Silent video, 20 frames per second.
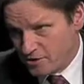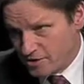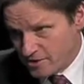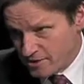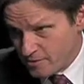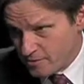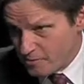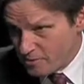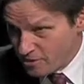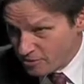
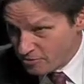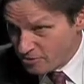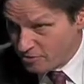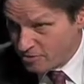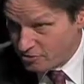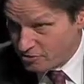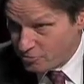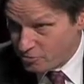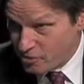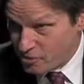to build
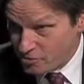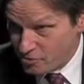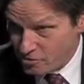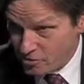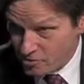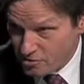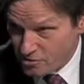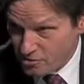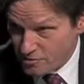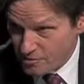
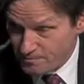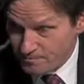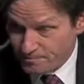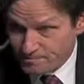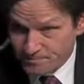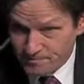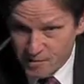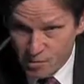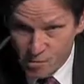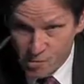exposure and
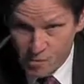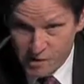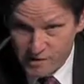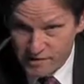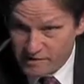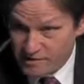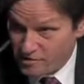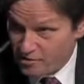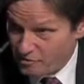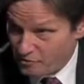
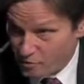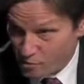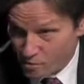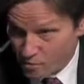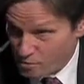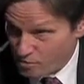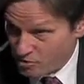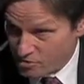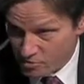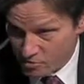awareness for
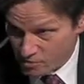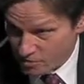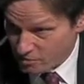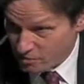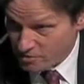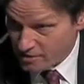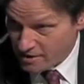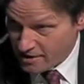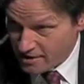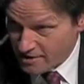what we're doing
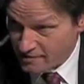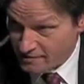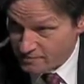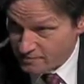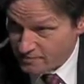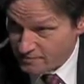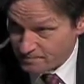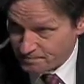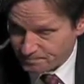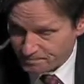with
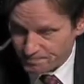kids.